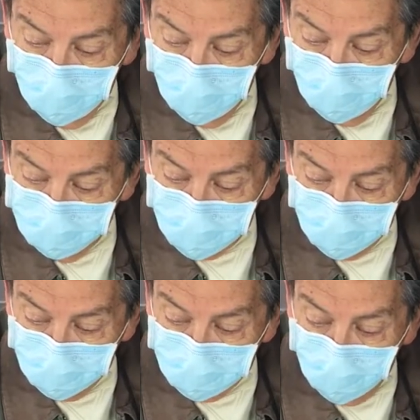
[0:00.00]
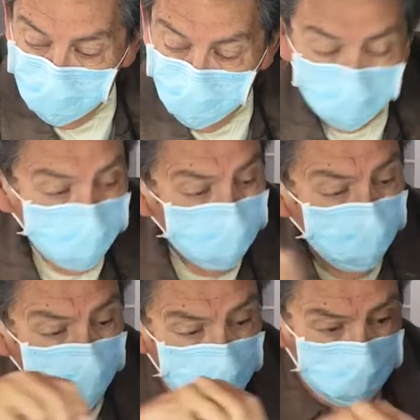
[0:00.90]
I'm just going to tie that little
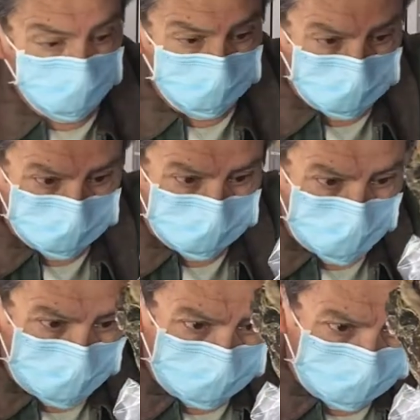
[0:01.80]
lower end here just for a minute,